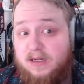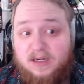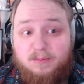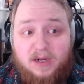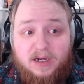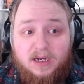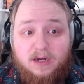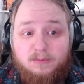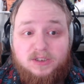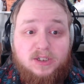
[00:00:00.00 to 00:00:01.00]
Depending
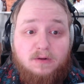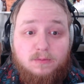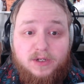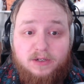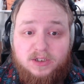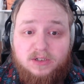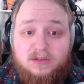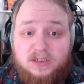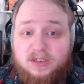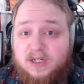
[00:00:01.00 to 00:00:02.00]
on which software you
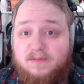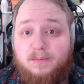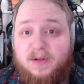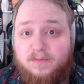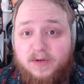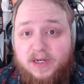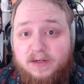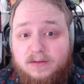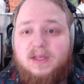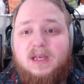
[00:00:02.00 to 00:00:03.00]
choose, it could even be free.